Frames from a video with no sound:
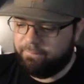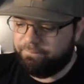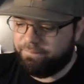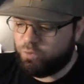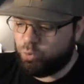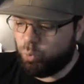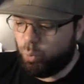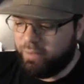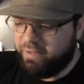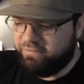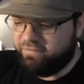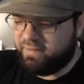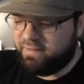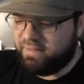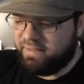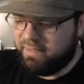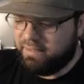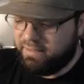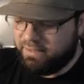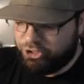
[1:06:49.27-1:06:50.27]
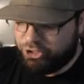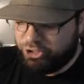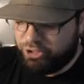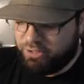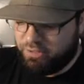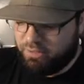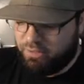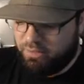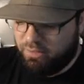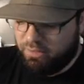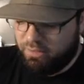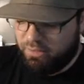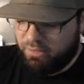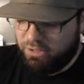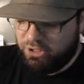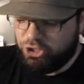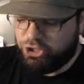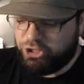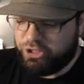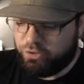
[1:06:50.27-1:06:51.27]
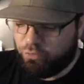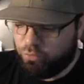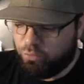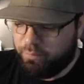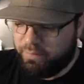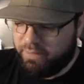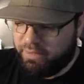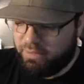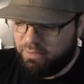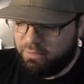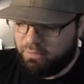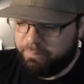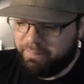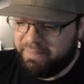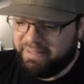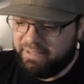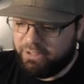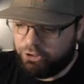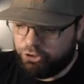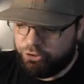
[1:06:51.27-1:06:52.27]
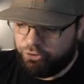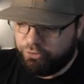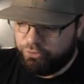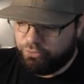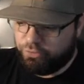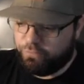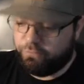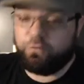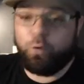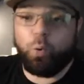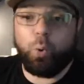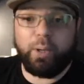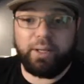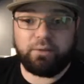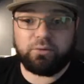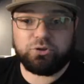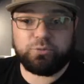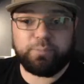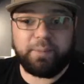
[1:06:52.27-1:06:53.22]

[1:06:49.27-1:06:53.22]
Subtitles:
25th edition General Mill Pikachus foils.